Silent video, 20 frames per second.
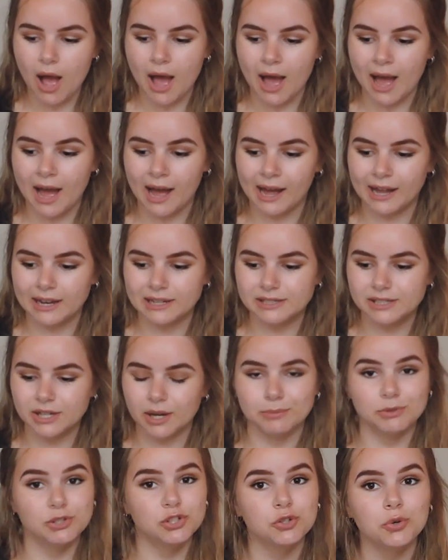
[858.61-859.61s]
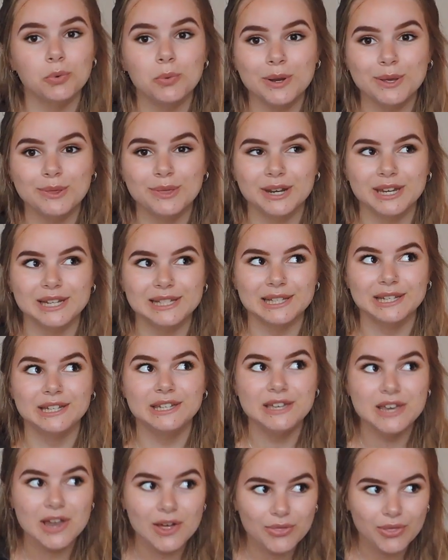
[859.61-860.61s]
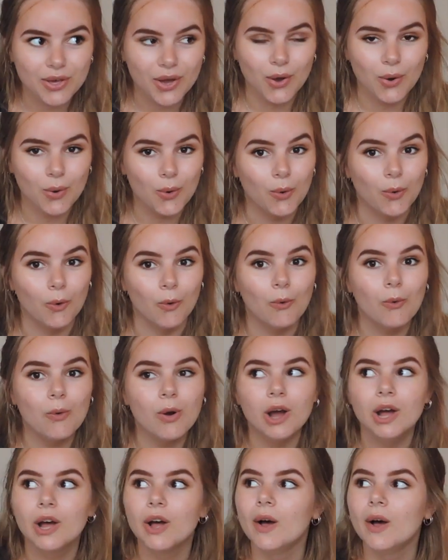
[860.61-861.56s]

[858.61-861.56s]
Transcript: and I'm sorry that it's another haul,